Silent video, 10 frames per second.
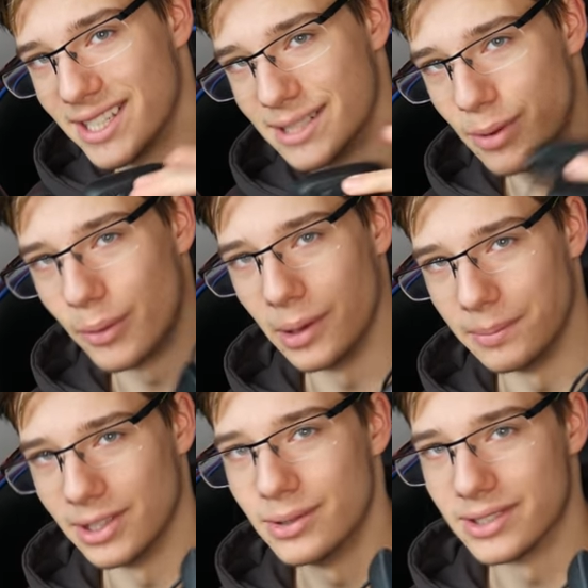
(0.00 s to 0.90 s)
is what we'll
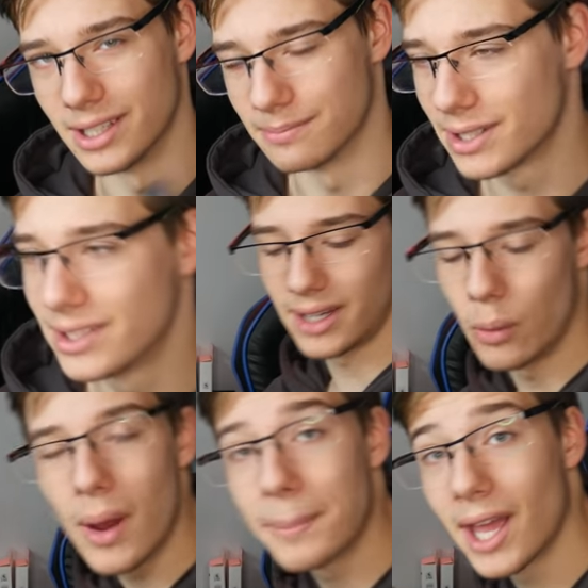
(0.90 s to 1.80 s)
be using, because a
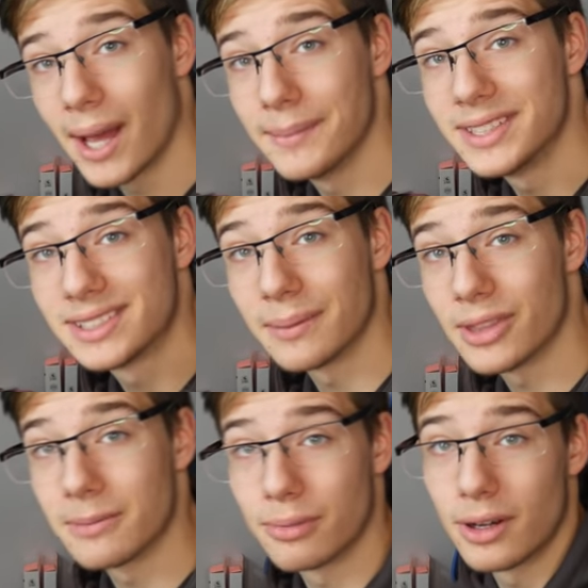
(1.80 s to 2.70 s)
webcam is
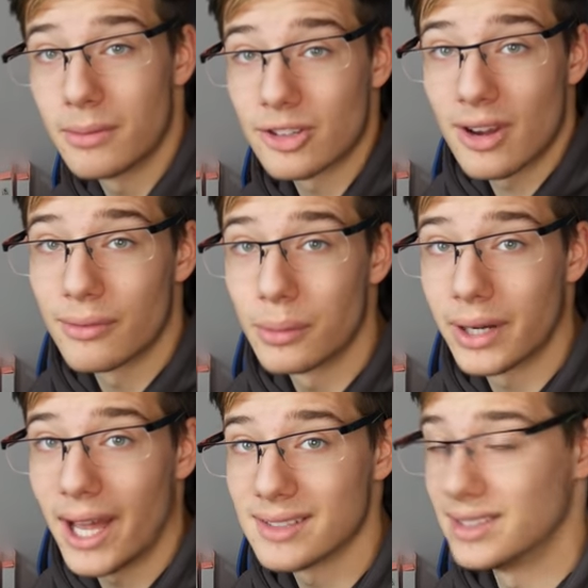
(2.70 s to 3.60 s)
something pretty much
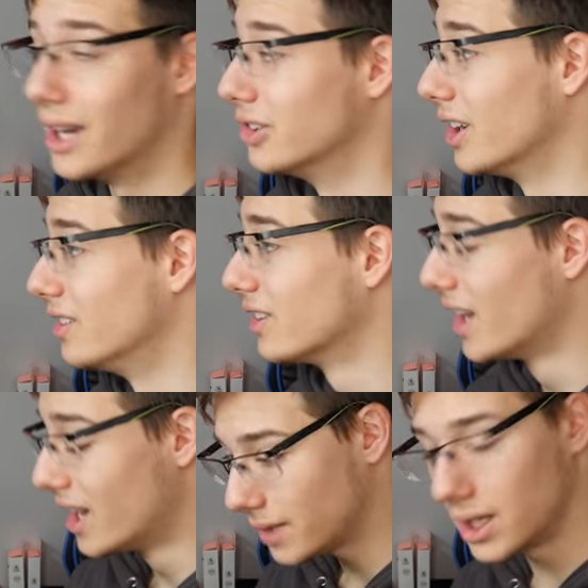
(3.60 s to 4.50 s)
everyone has nowadays,
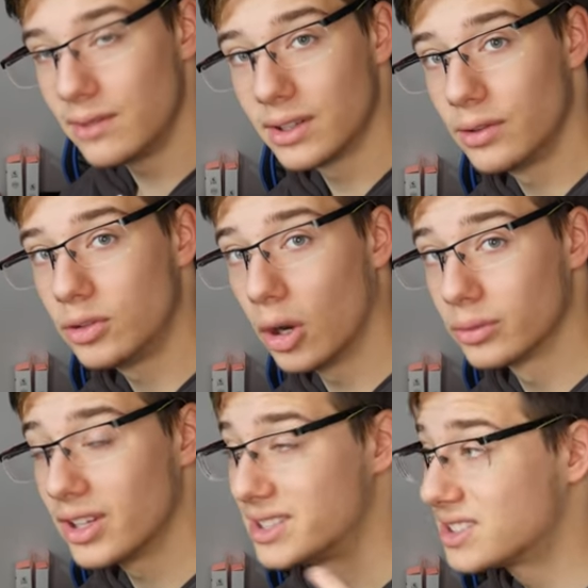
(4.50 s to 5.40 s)
and even if you
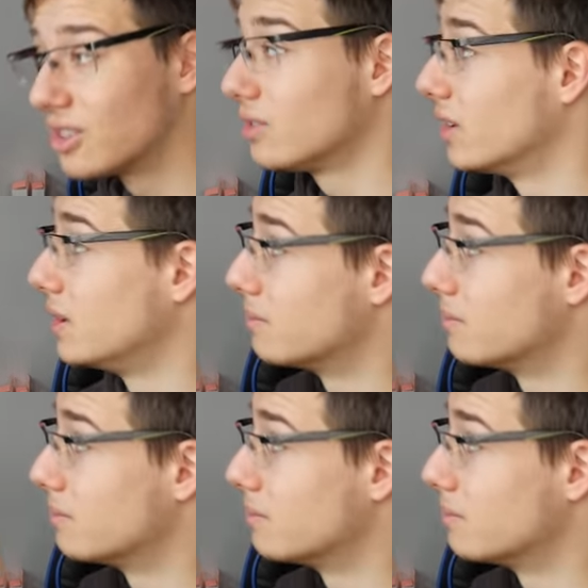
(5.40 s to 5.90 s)
don't, it's certainly